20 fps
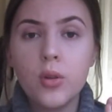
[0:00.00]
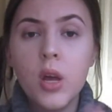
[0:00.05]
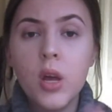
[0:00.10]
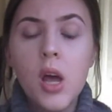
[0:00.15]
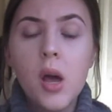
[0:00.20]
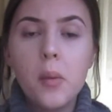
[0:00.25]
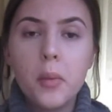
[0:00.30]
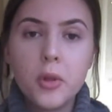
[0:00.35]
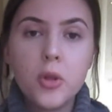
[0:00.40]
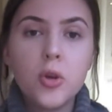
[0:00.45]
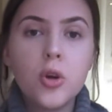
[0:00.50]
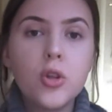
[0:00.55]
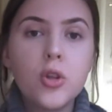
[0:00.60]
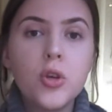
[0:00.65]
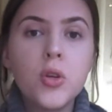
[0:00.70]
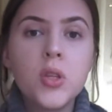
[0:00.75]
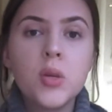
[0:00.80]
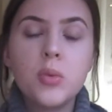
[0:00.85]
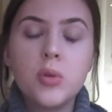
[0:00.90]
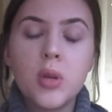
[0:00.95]
I mean, you can
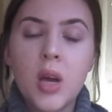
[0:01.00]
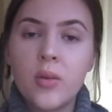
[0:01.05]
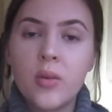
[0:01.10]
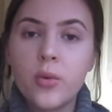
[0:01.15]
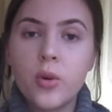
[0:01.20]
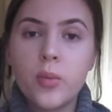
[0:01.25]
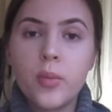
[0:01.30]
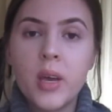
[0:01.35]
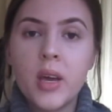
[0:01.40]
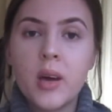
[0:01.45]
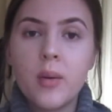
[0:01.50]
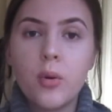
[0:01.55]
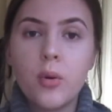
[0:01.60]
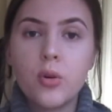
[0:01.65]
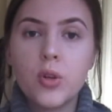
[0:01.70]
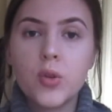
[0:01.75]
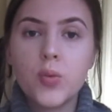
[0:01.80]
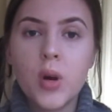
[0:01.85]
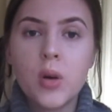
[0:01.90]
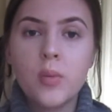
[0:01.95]
use it when you haven't got makeup on
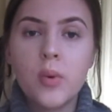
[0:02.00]
as well,